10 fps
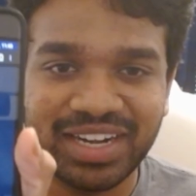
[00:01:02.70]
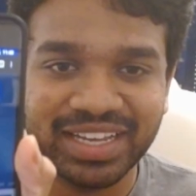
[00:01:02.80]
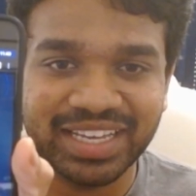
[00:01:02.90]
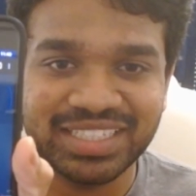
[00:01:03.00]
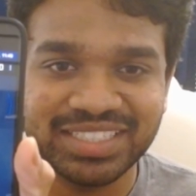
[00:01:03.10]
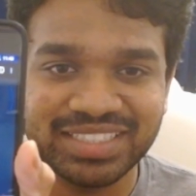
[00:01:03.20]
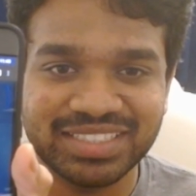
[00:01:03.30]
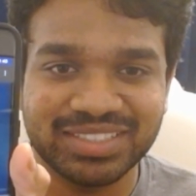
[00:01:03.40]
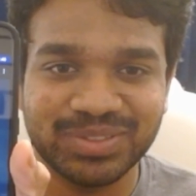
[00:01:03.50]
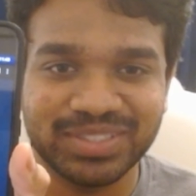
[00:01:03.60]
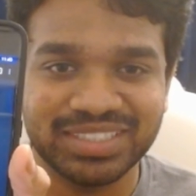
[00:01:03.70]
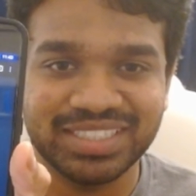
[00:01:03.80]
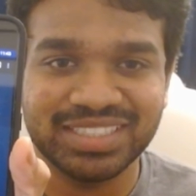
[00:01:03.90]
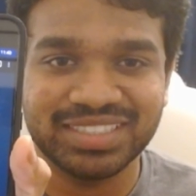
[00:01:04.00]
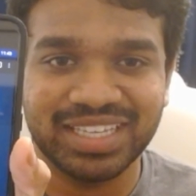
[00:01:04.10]
occasions. So this
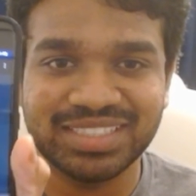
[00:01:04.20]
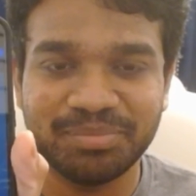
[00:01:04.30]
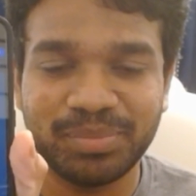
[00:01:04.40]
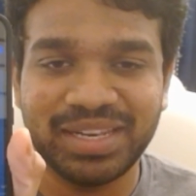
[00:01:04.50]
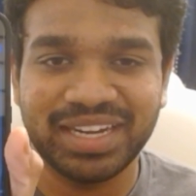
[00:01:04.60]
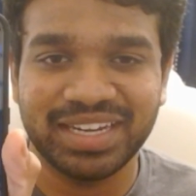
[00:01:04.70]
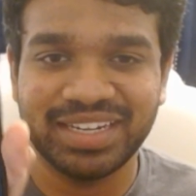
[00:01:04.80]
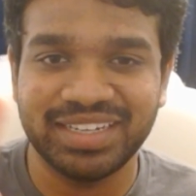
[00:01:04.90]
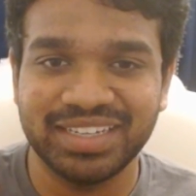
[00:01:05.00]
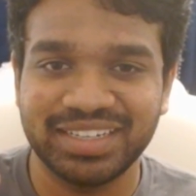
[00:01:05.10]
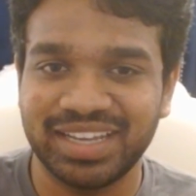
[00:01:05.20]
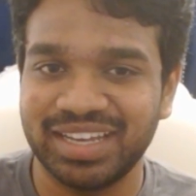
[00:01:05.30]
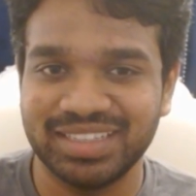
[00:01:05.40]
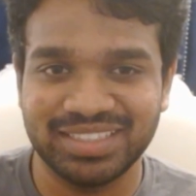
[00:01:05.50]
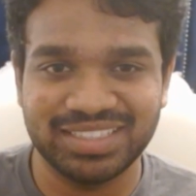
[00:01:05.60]
is a simple
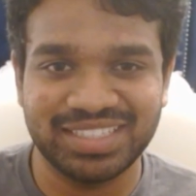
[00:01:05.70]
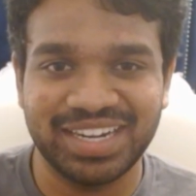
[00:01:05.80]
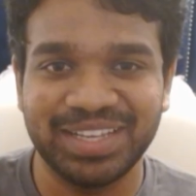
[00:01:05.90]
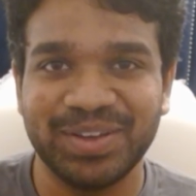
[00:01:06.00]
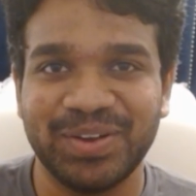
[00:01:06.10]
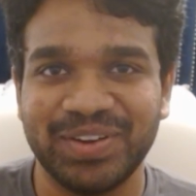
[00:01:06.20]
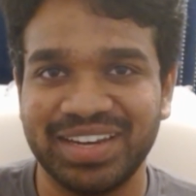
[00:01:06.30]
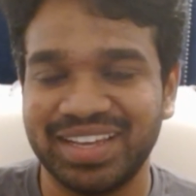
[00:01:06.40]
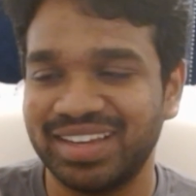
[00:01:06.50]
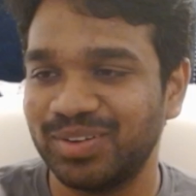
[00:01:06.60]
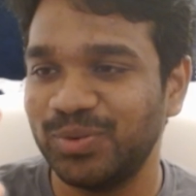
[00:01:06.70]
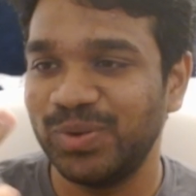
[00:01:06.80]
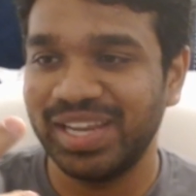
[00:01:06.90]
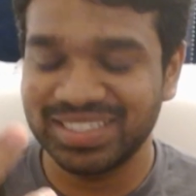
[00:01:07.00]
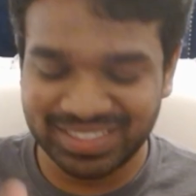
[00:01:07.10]
NetHunter. This is running on
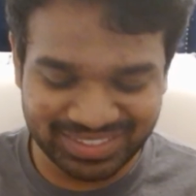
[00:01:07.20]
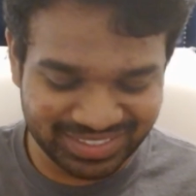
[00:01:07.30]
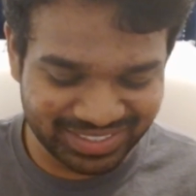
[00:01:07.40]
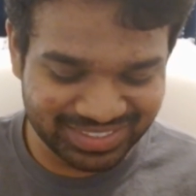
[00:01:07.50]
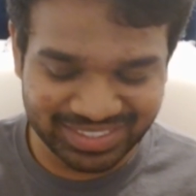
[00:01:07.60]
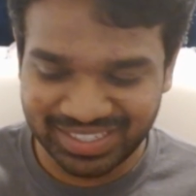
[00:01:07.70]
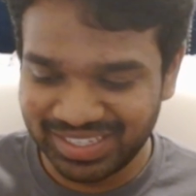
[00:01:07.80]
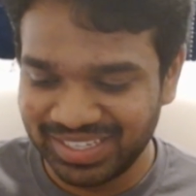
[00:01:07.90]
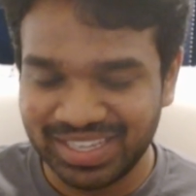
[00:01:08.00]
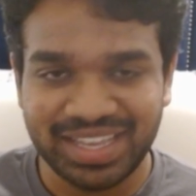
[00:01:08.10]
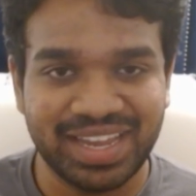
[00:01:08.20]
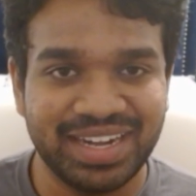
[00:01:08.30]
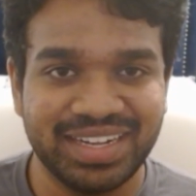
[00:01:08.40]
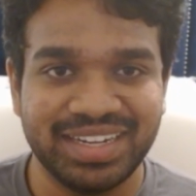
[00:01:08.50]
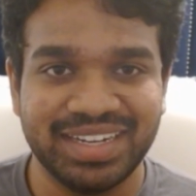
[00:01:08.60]
Google Nexus 6,
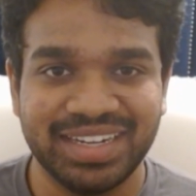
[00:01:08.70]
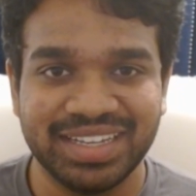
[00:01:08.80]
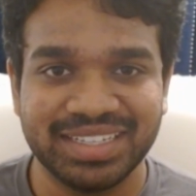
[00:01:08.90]
and